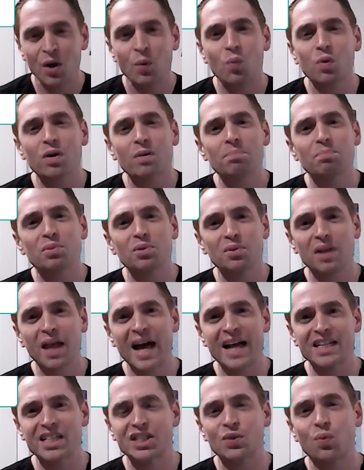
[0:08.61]
We're
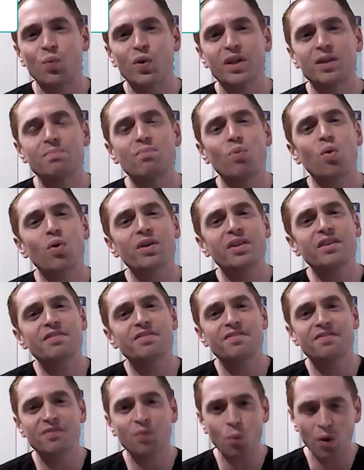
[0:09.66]
blessed with more than
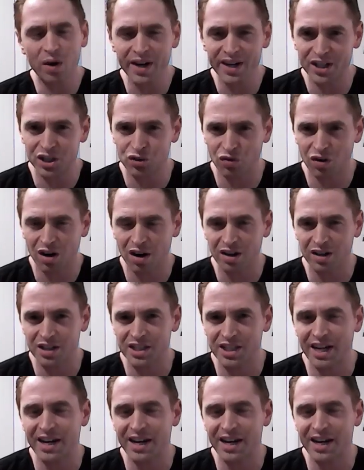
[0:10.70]
40 drugs